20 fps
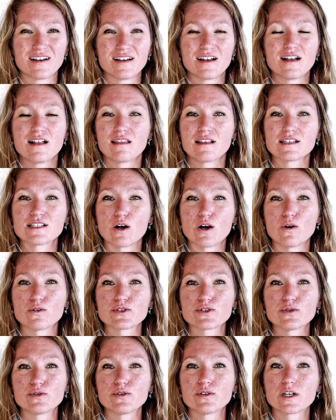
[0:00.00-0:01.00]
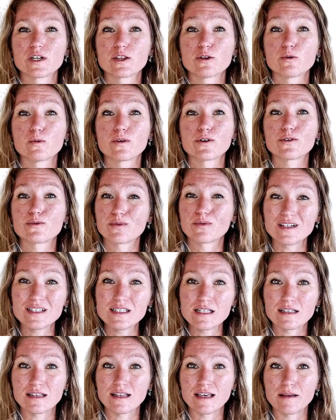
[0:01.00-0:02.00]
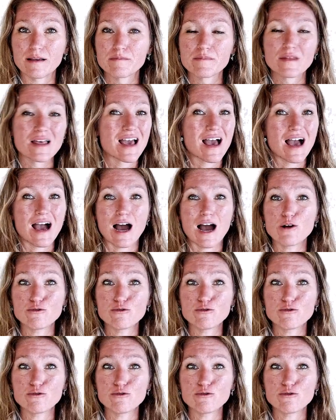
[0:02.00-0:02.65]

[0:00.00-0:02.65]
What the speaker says: Let's also look at the word recently. How